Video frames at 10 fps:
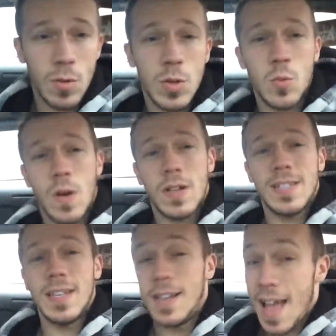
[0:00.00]
what you want to
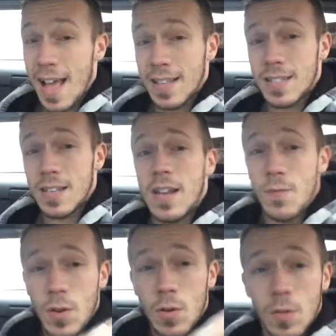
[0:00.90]
see next. And
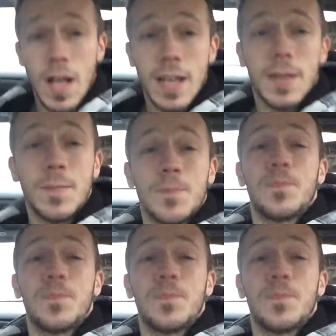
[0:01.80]
if you don't like it,